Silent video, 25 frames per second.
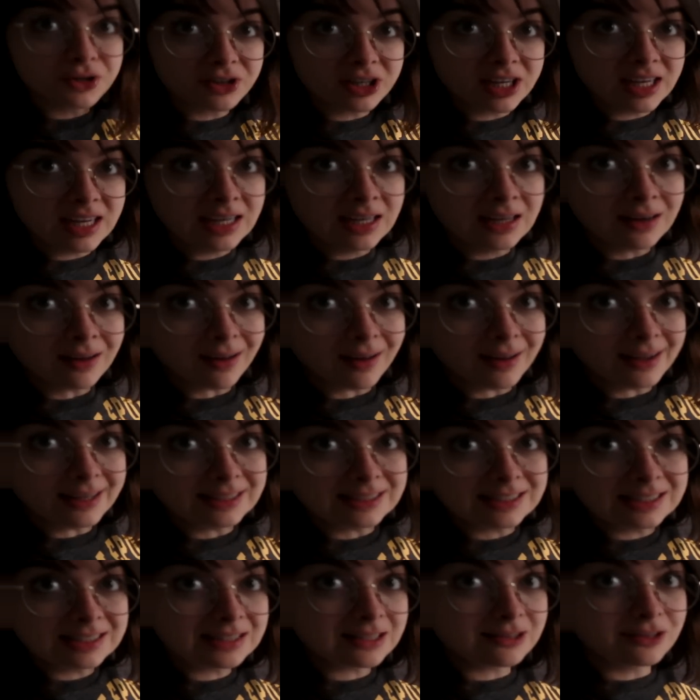green.
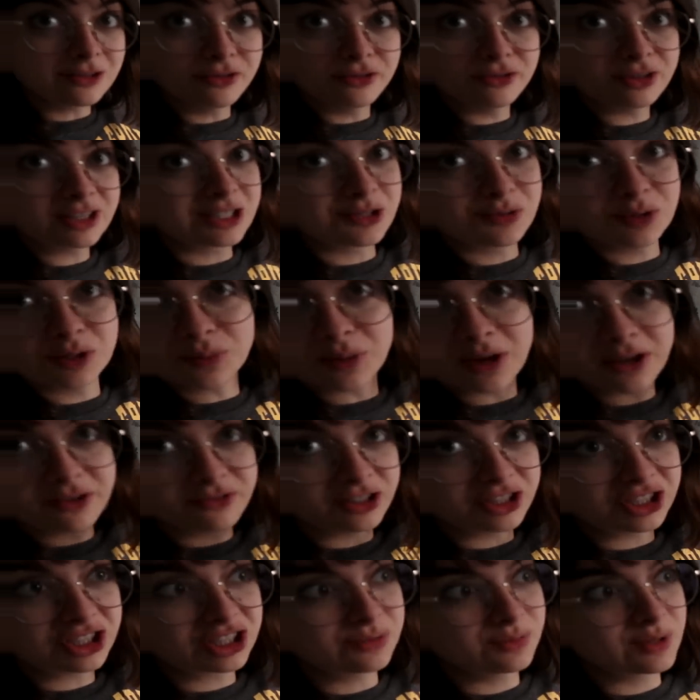It still fits with my
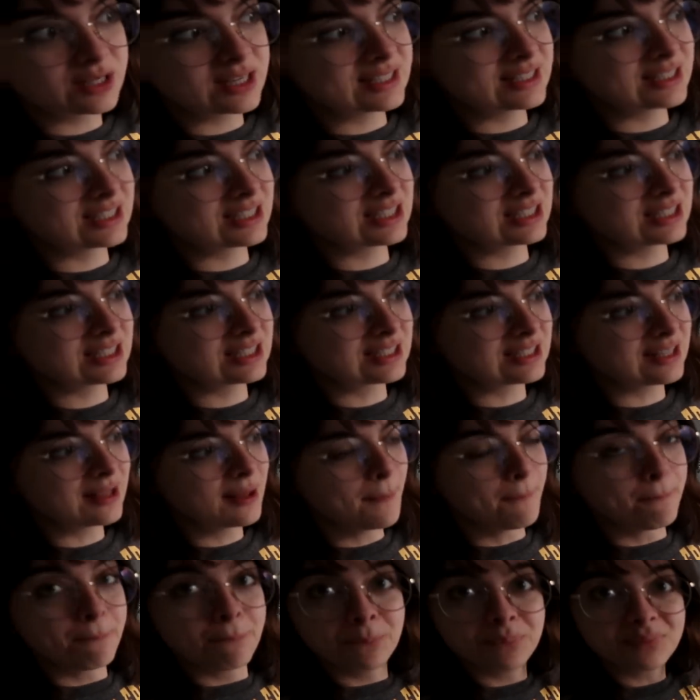vision, but it's just,
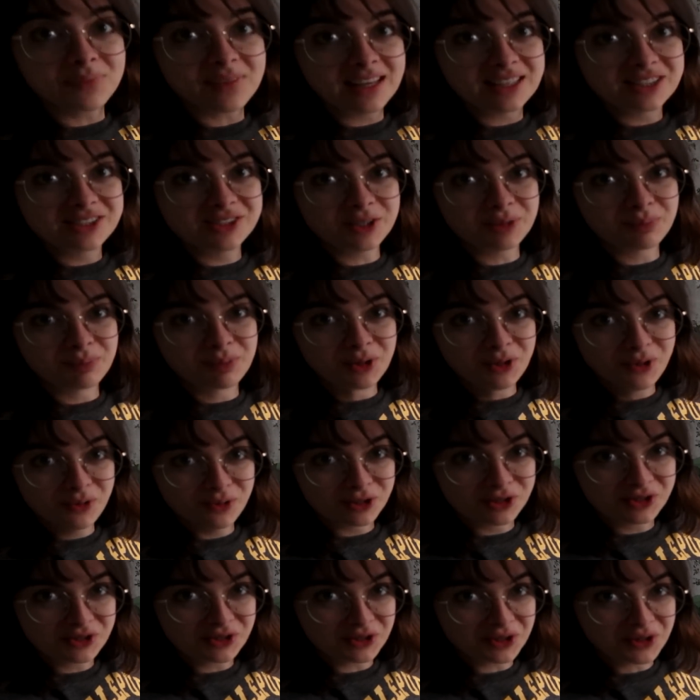it's not blue
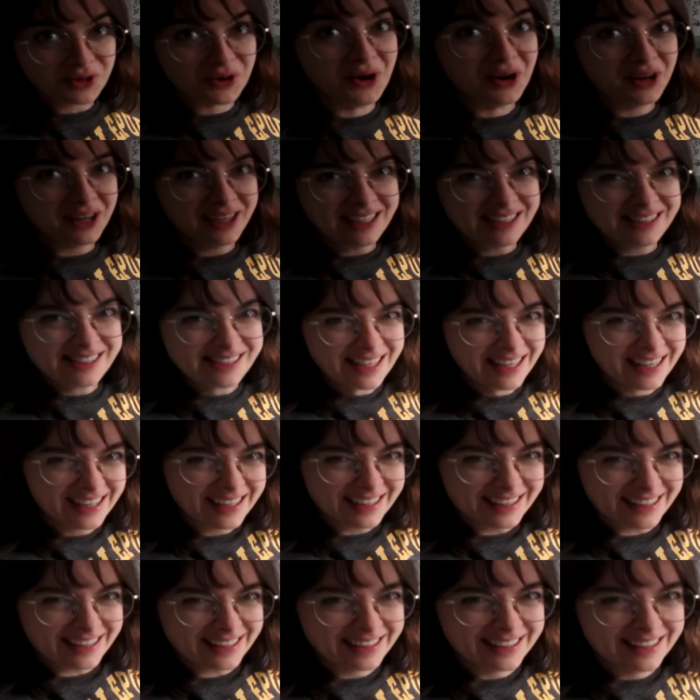or turquoise.
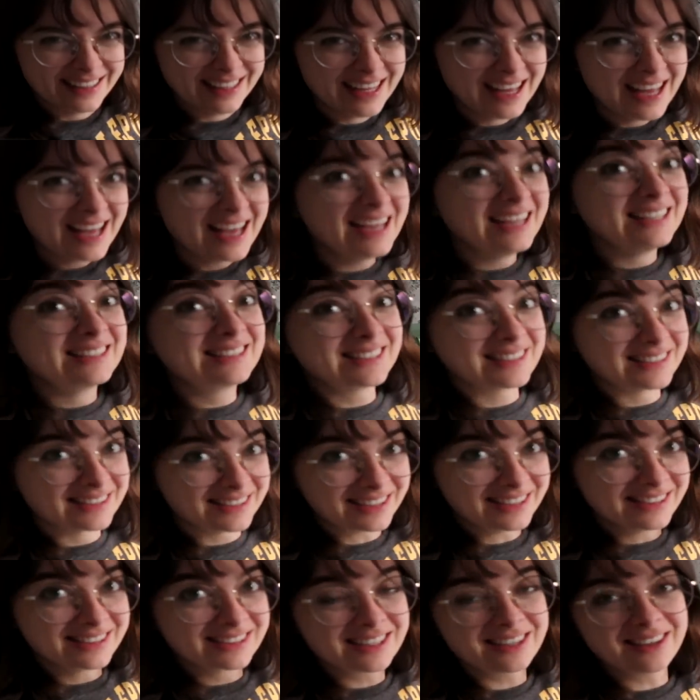It's a
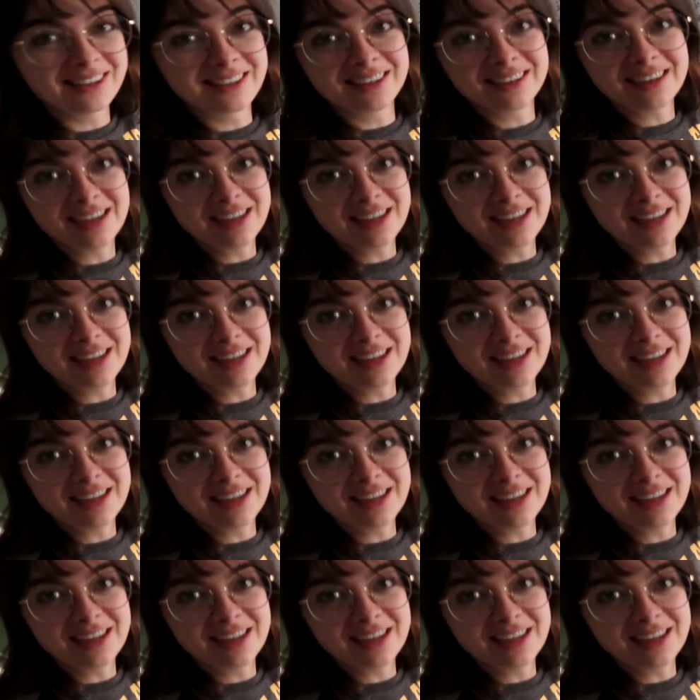nice color